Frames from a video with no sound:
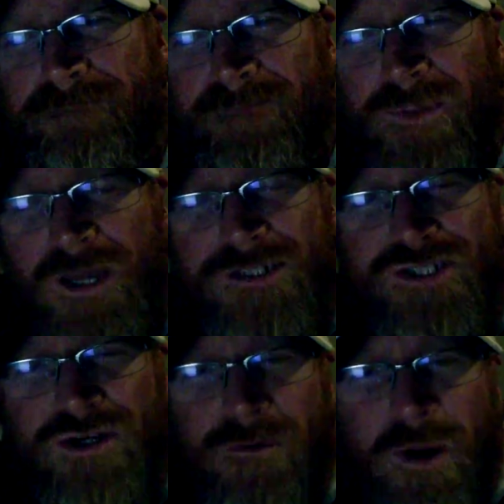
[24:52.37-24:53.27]
I'm not
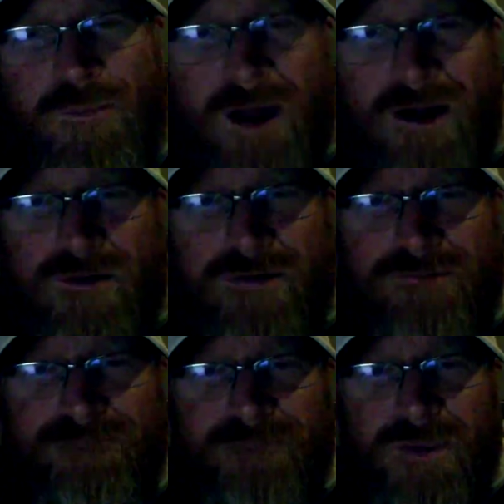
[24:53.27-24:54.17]
sharing my power.
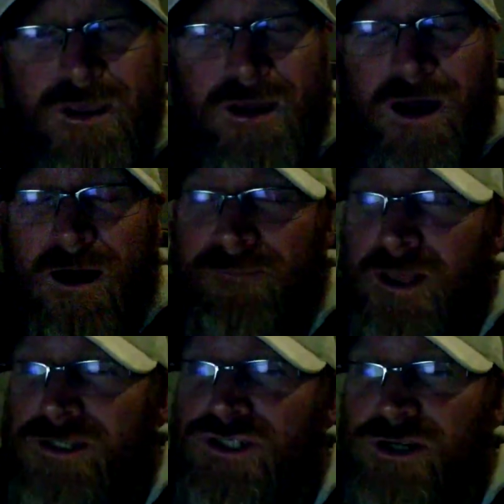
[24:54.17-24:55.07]
I'm
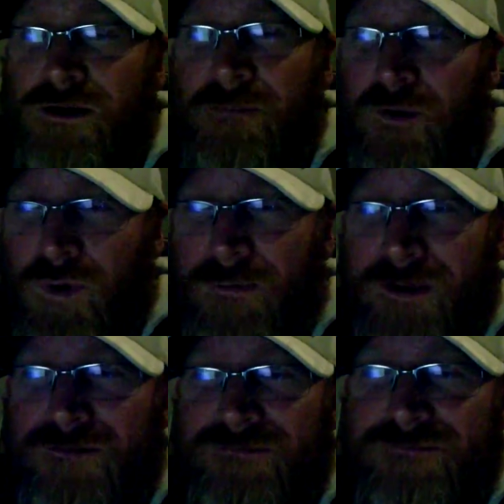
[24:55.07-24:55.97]
not sharing my
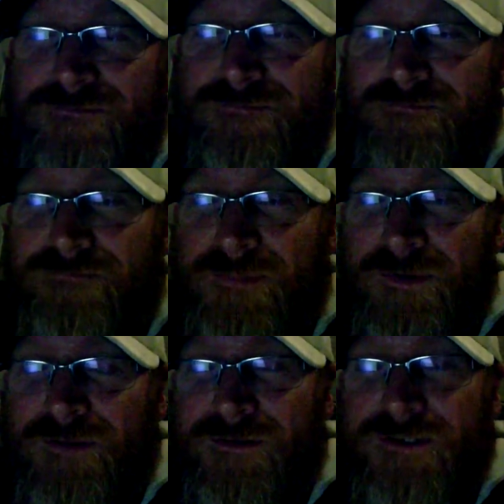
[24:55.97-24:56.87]
women.
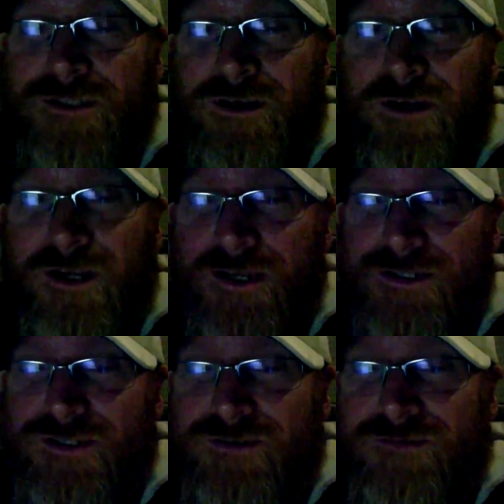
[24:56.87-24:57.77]
It's
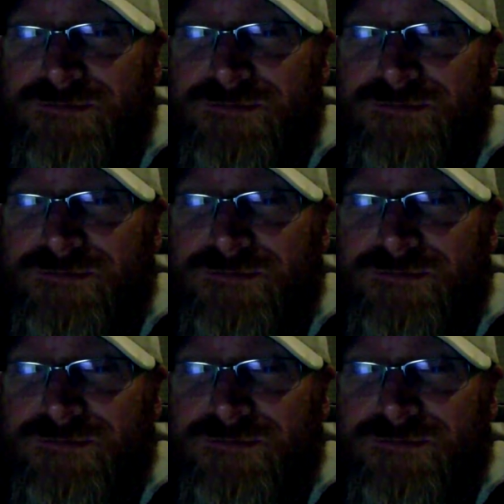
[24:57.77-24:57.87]
unconditional.